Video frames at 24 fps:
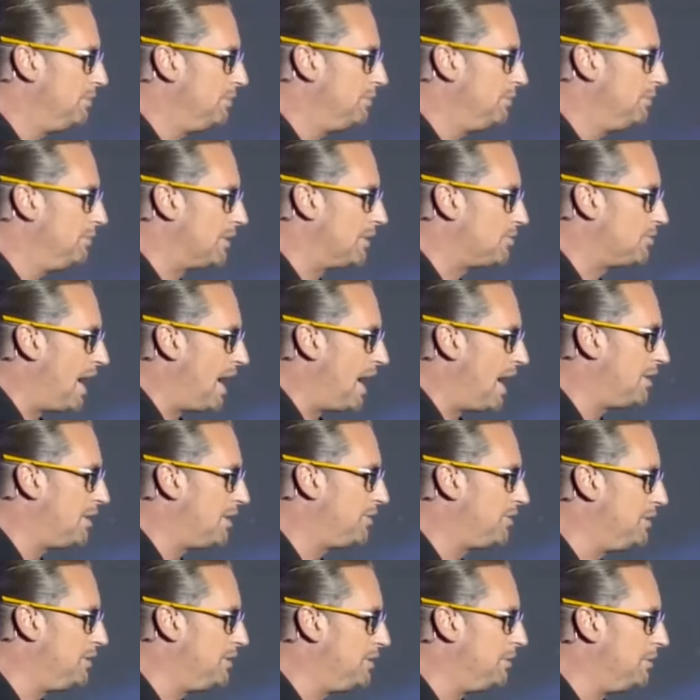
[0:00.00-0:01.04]
What's right
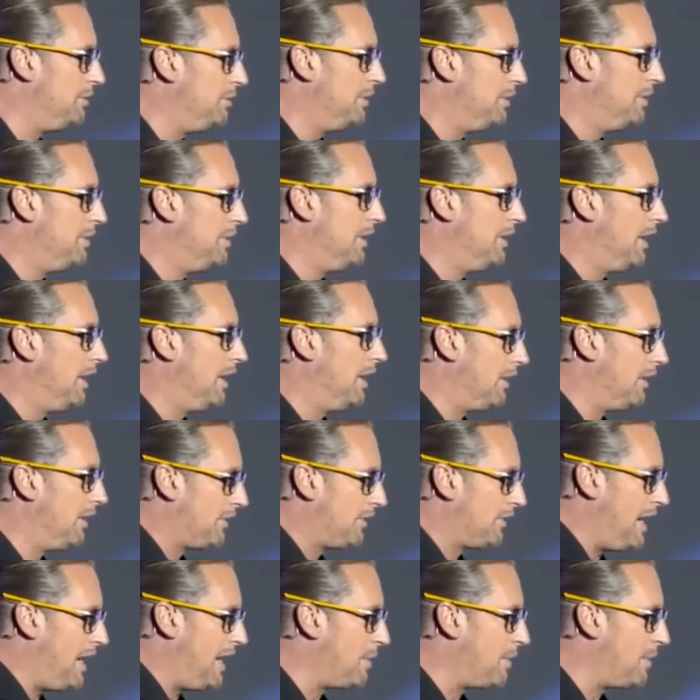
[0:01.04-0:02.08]
for you.
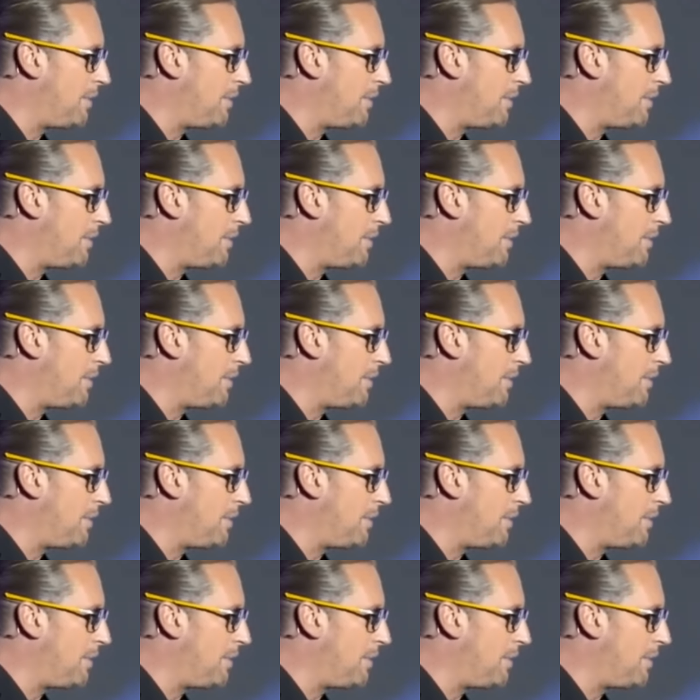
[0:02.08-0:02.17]
Take the